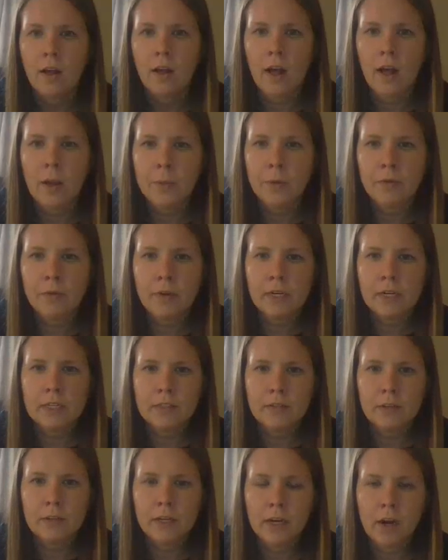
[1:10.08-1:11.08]
You want to
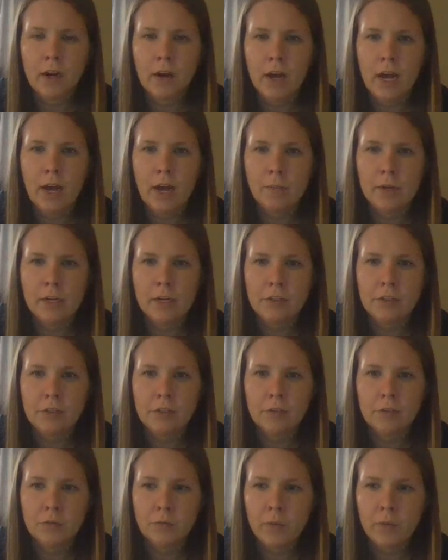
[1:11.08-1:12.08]
figure out how many
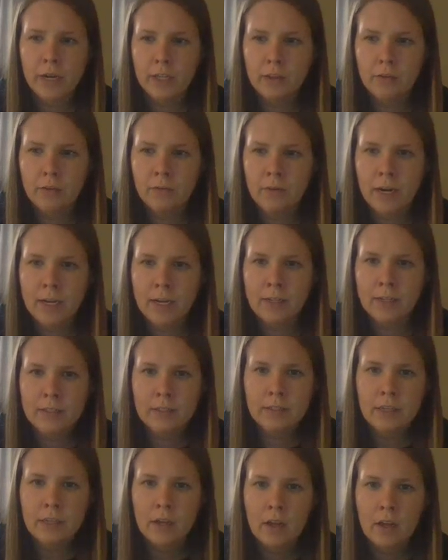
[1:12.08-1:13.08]
students ran the
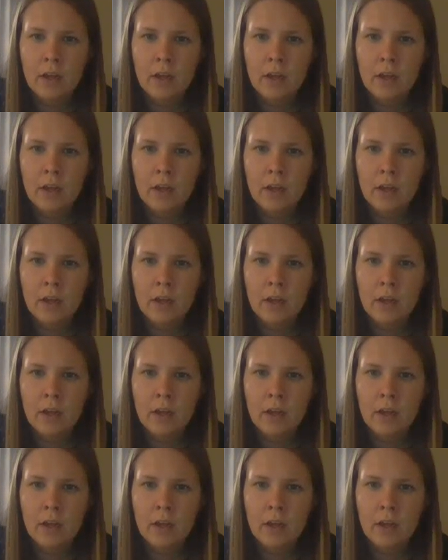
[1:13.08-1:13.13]
race.